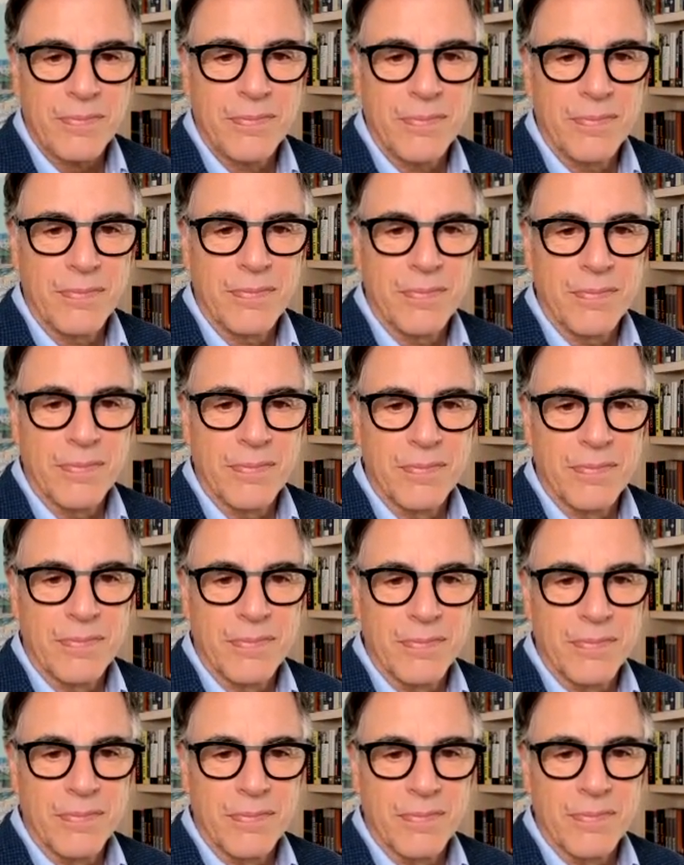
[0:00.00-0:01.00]

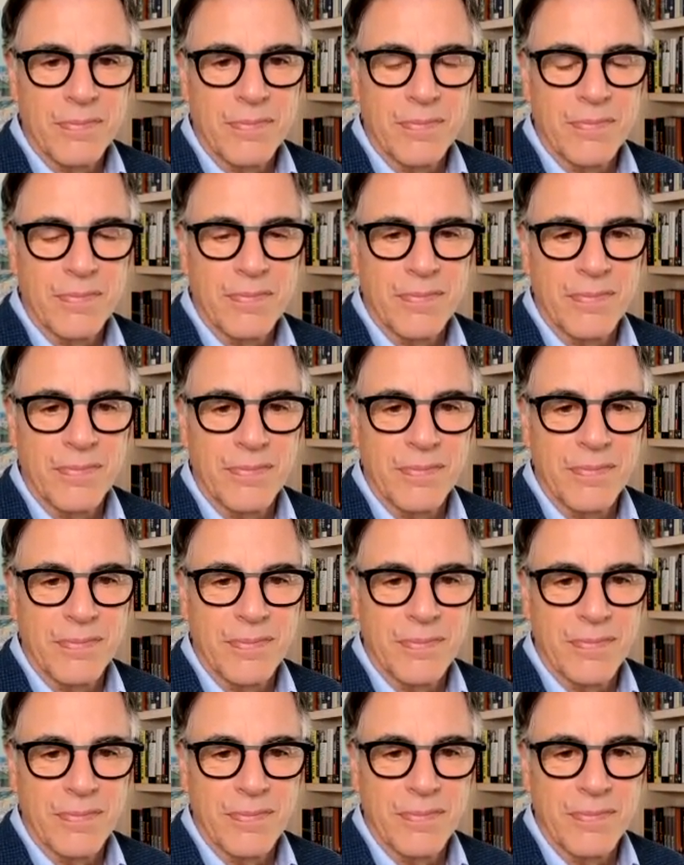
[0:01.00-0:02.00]

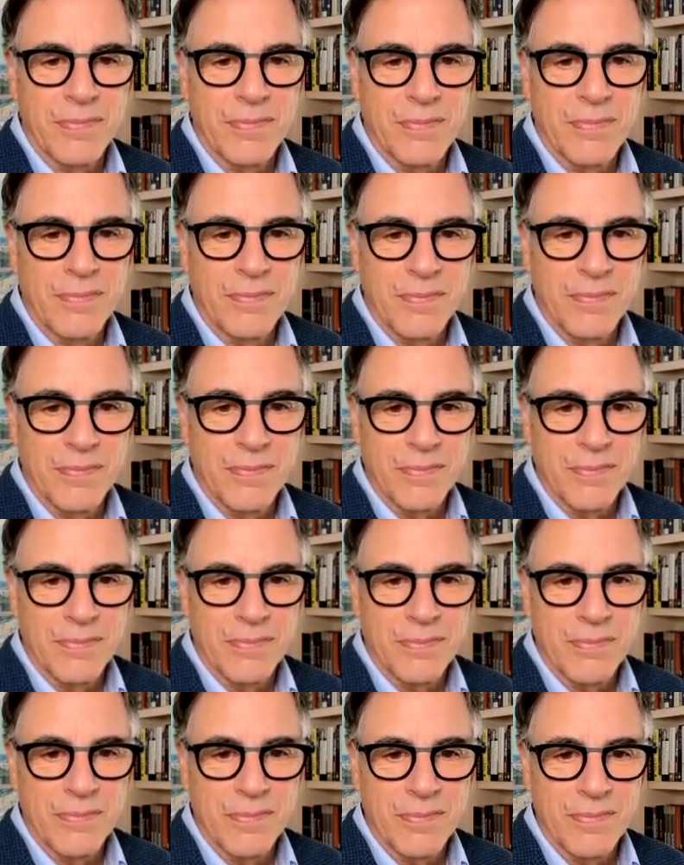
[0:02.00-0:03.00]

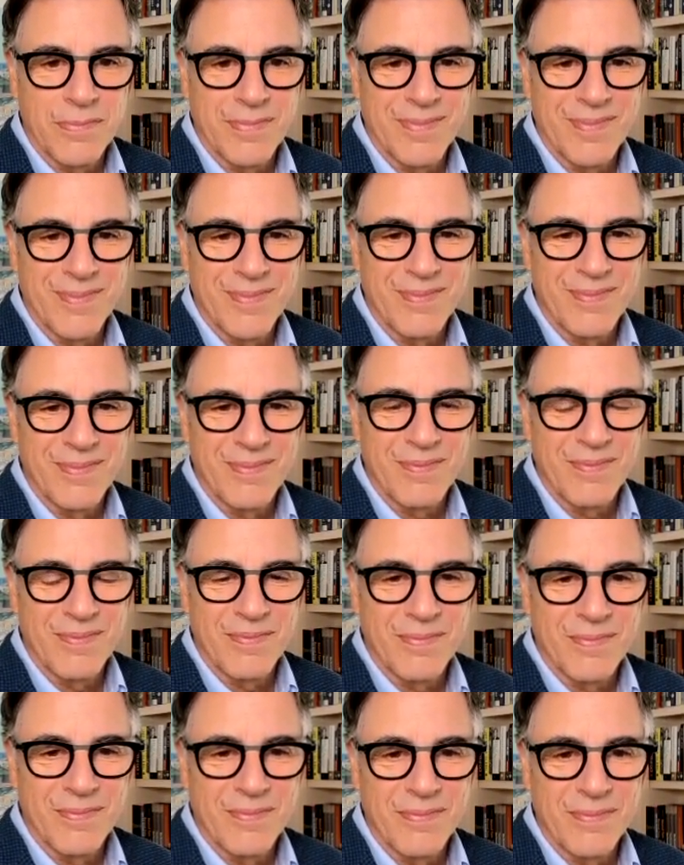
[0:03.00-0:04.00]

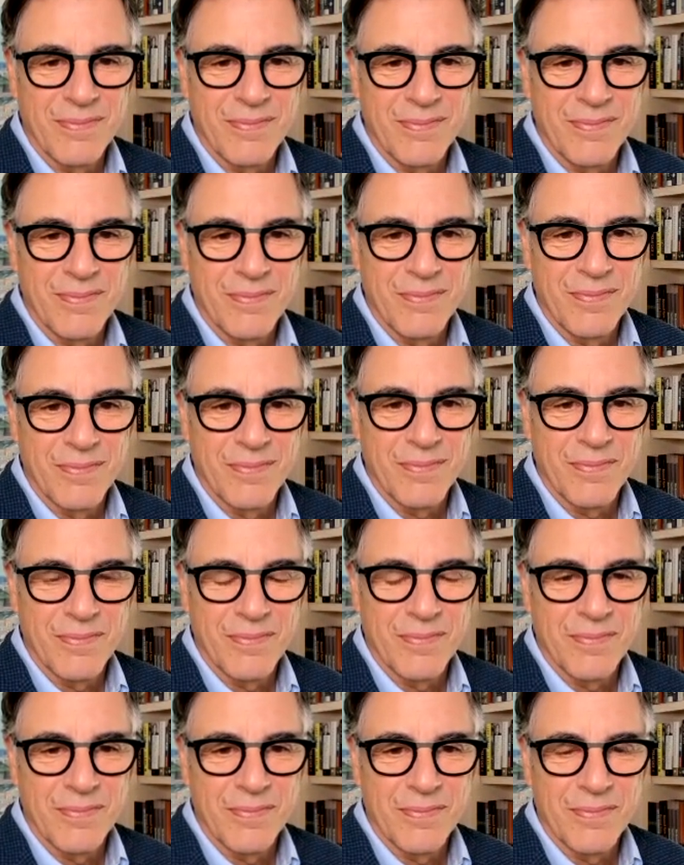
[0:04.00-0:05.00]

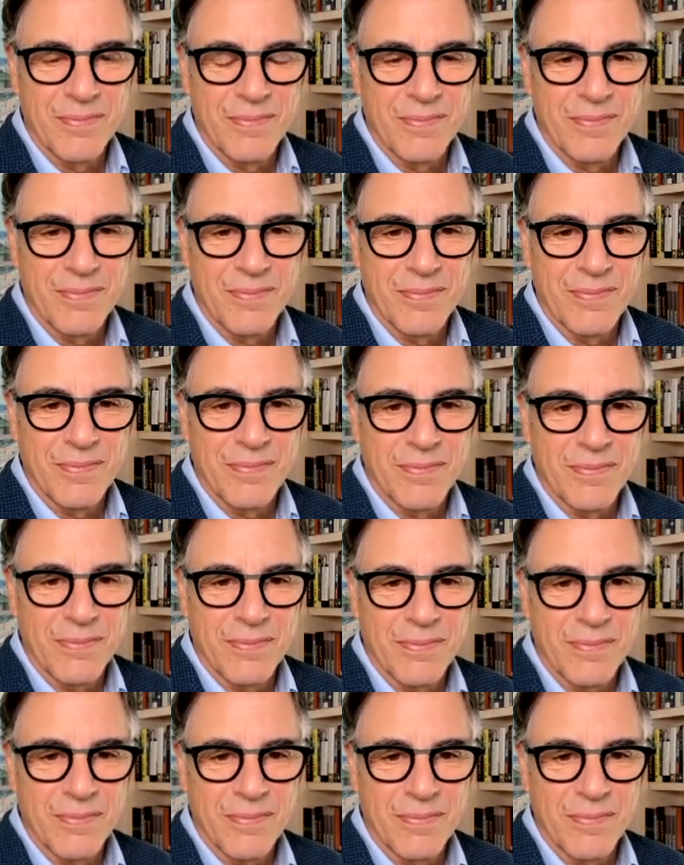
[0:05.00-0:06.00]

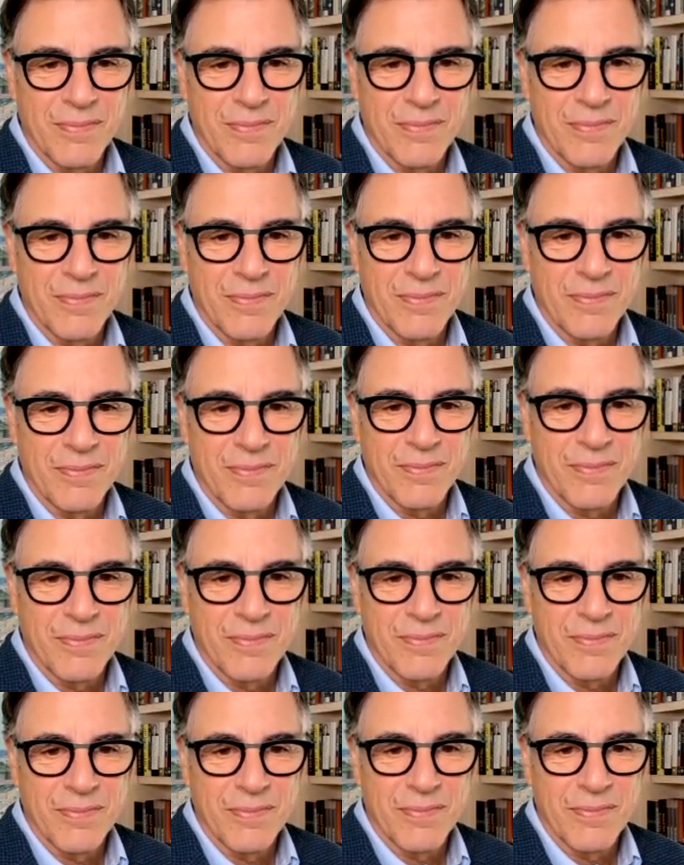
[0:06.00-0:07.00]

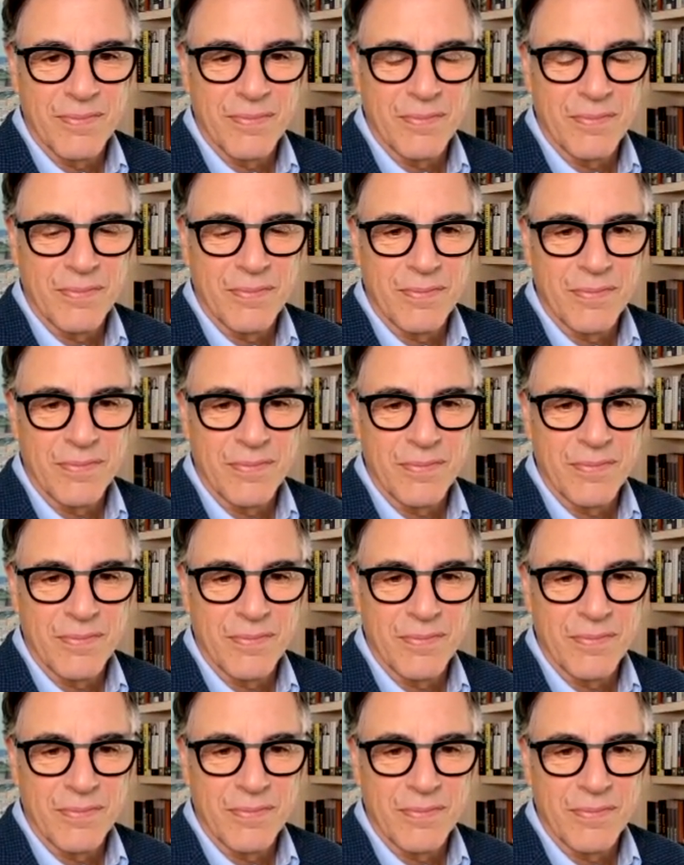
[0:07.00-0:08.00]
(not speaking)